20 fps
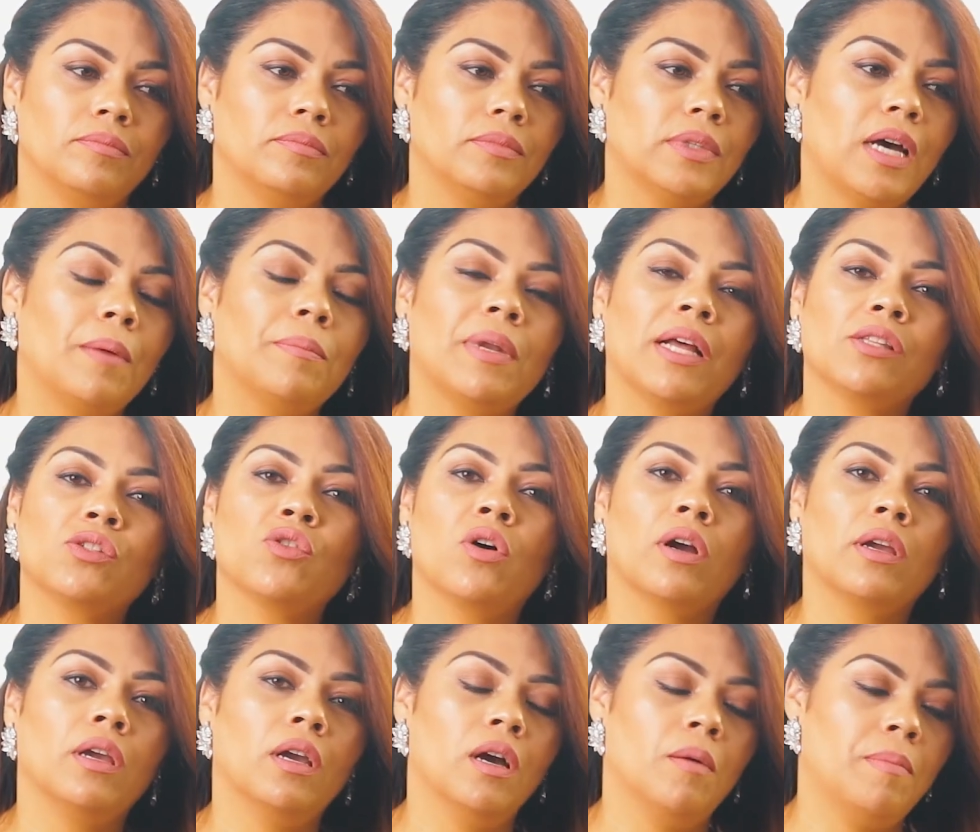I'm not
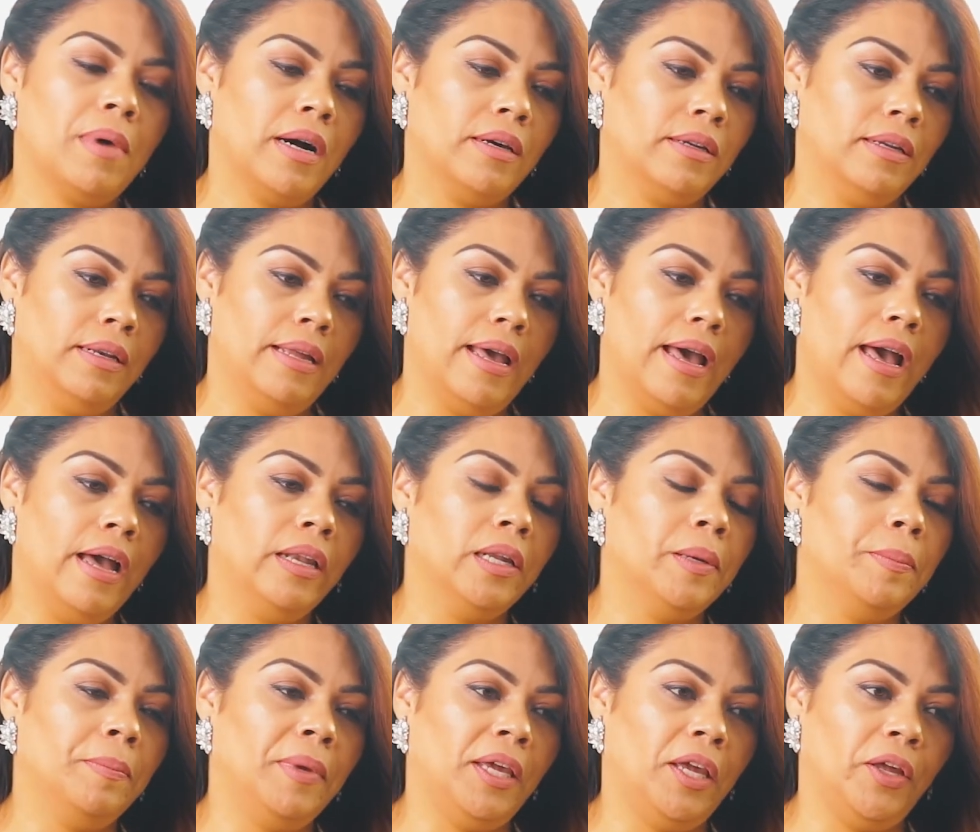talking about an
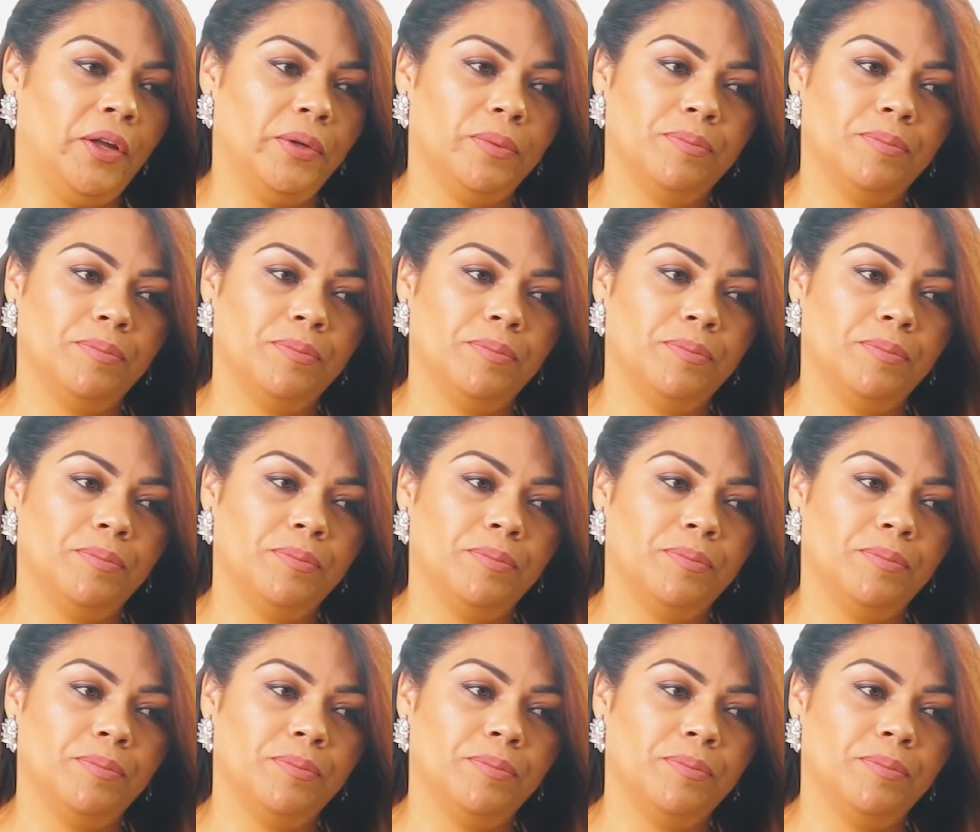enemy